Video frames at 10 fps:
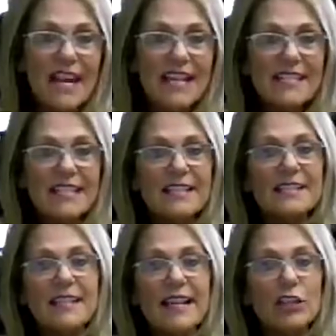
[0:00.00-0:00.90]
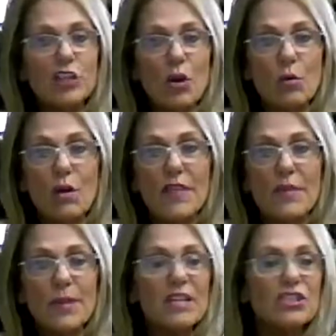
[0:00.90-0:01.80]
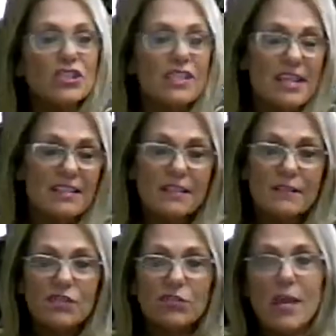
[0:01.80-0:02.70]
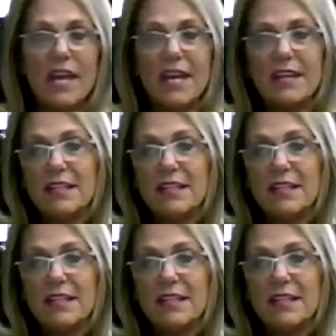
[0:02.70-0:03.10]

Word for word: ideas like yoga on the beach, taste of shred,